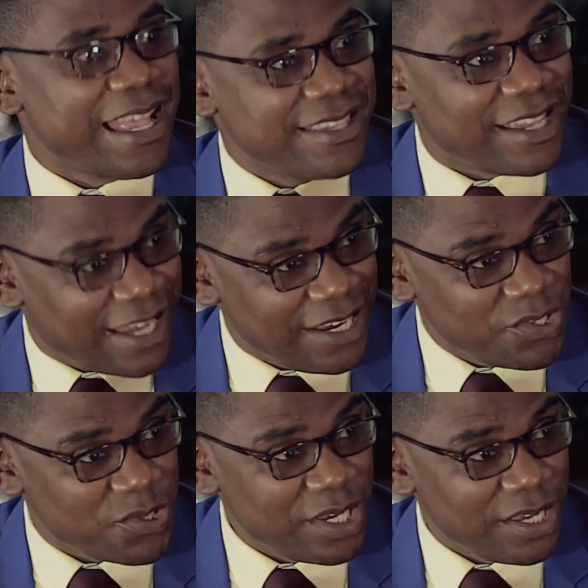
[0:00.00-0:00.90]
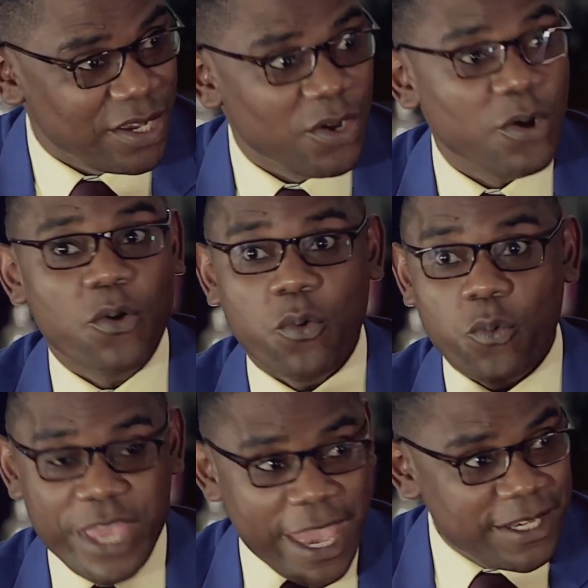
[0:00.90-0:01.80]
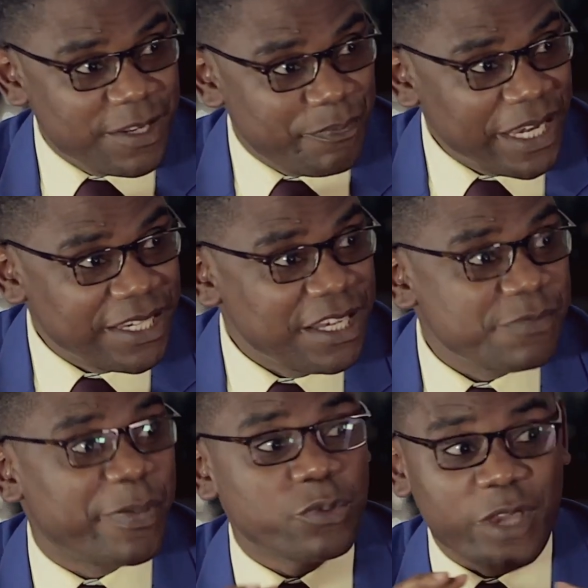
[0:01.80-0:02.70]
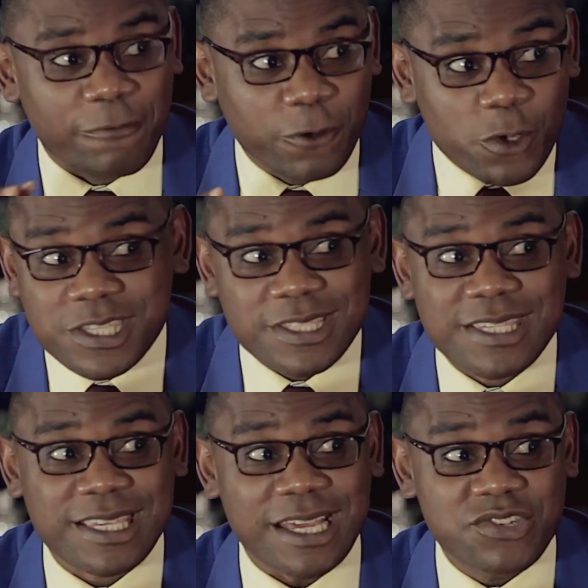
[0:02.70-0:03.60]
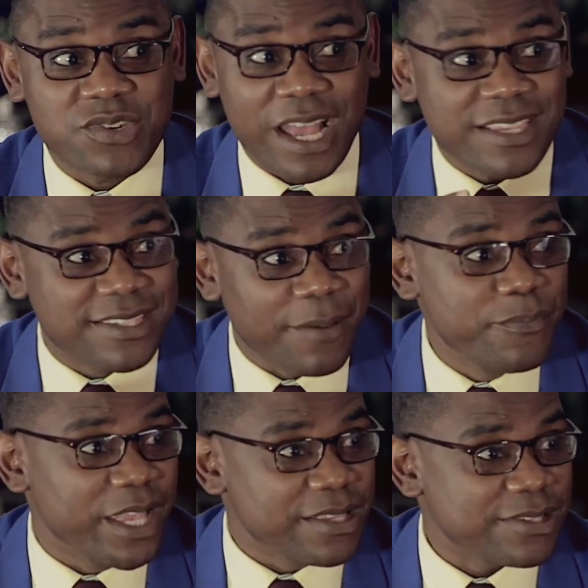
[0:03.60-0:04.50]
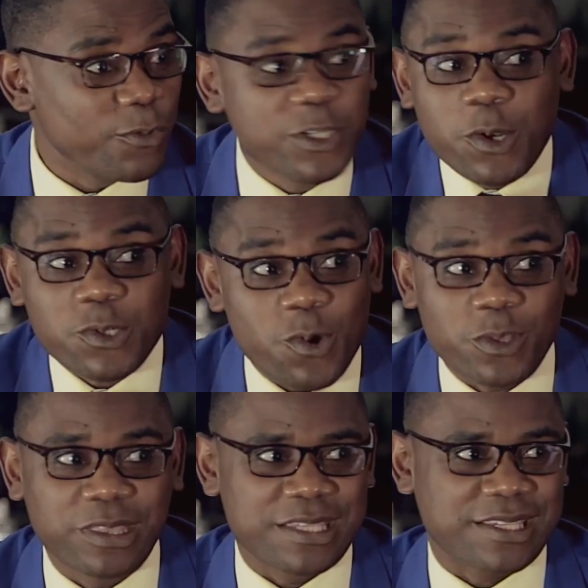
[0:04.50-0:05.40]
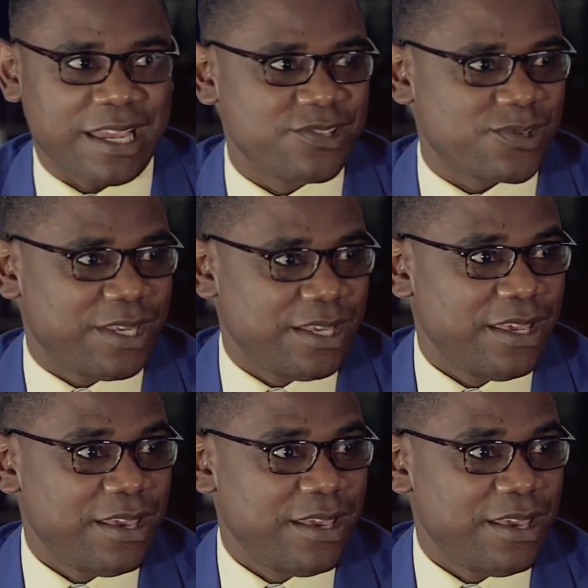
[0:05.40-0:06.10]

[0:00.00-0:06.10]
As a country, we are independent, but we have lost this country as Zambians. We don't own this country.